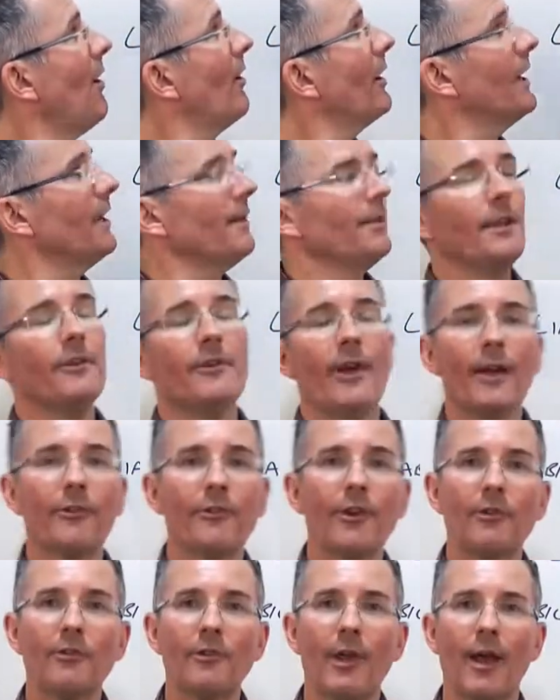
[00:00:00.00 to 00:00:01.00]
marking these
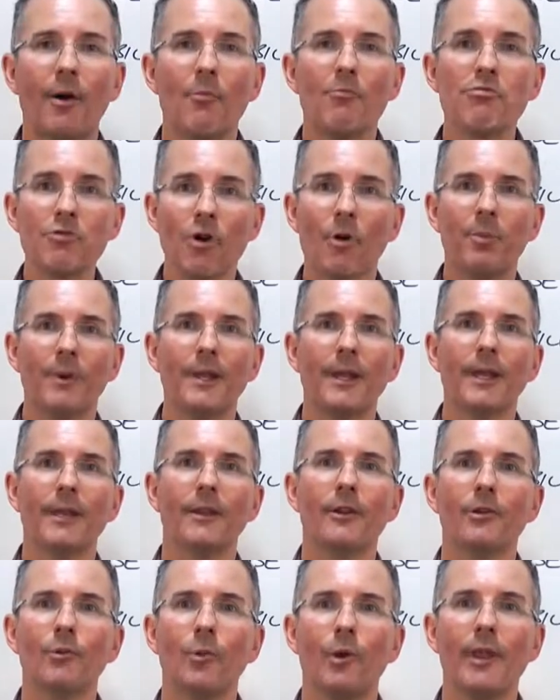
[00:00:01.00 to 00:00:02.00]
assets down
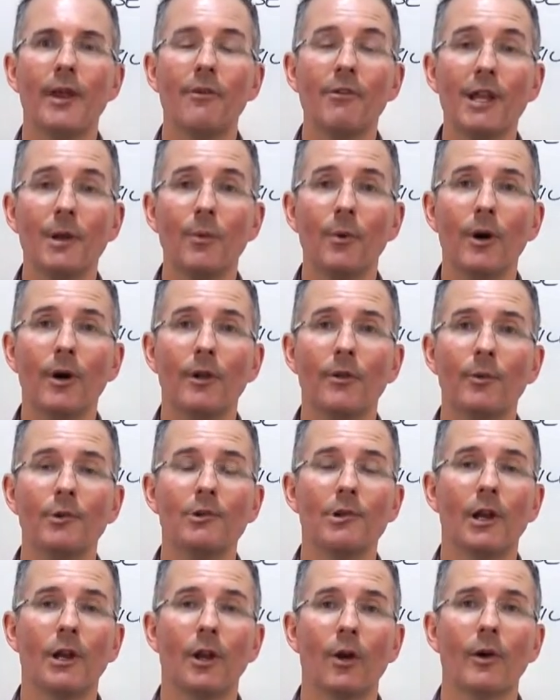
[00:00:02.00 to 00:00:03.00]
properly to what they're really worth,
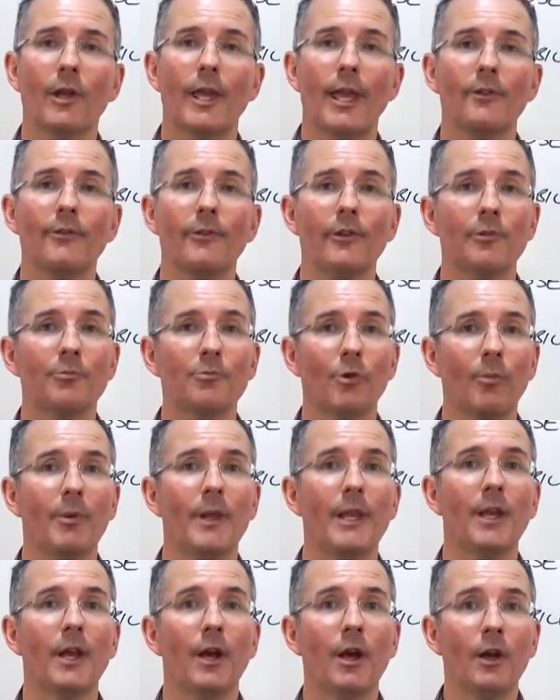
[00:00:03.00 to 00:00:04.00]
which in a lot of cases is
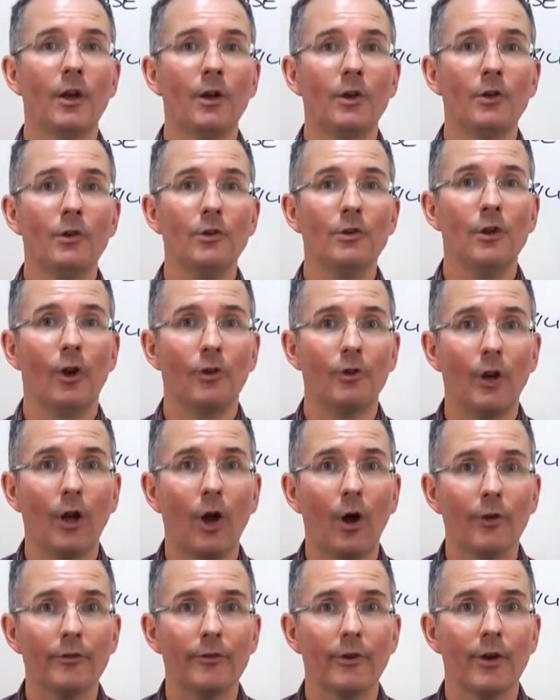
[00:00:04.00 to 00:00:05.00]
probably not a
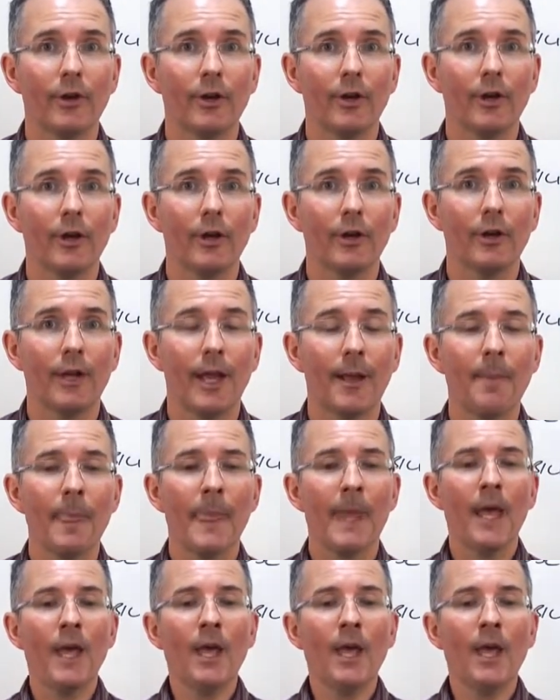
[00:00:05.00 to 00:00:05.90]
lot. Okay?